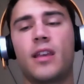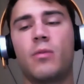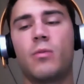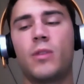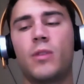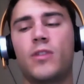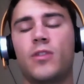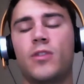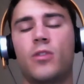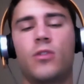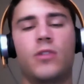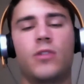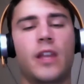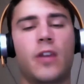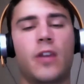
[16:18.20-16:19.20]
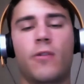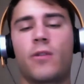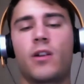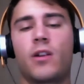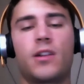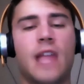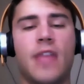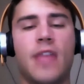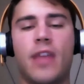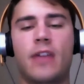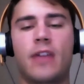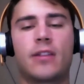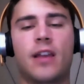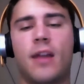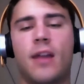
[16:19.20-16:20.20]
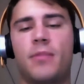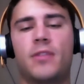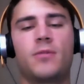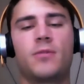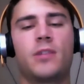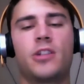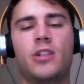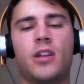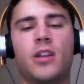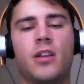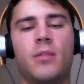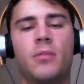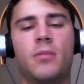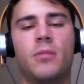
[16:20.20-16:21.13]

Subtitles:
we sold like over 10,000 copies, which puts